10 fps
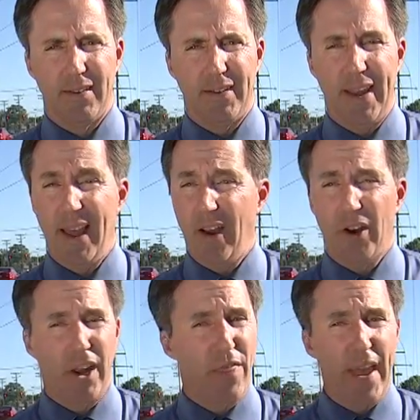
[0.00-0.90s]
Yeah,
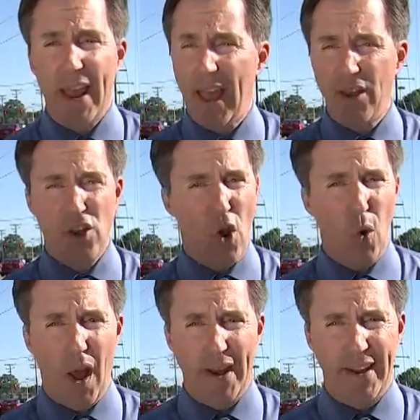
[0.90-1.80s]
Erica, they had
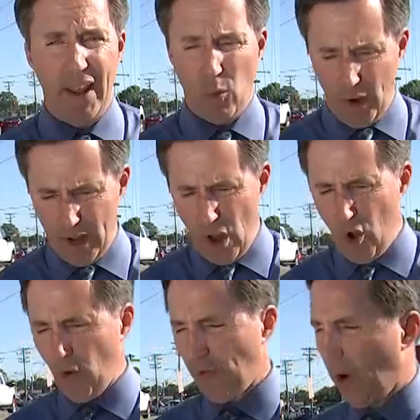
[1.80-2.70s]
no idea. We
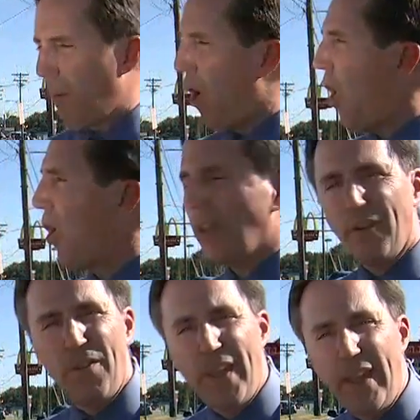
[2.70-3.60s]
know from all
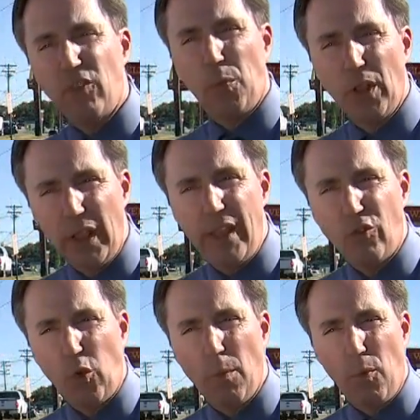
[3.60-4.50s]
of these
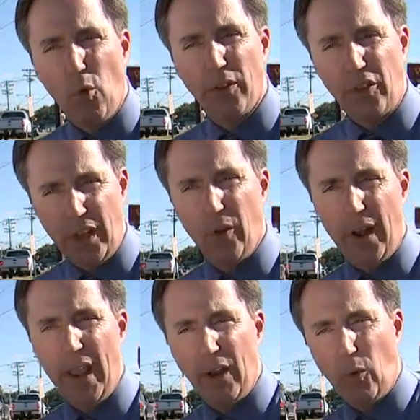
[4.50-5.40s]
police reports here
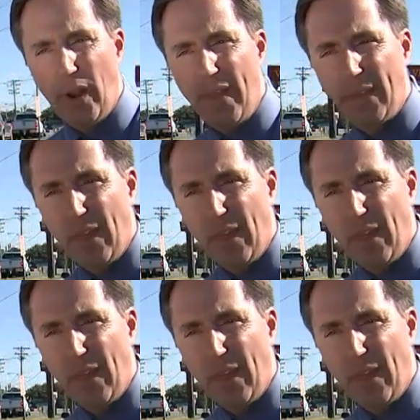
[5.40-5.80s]
in Hickory that the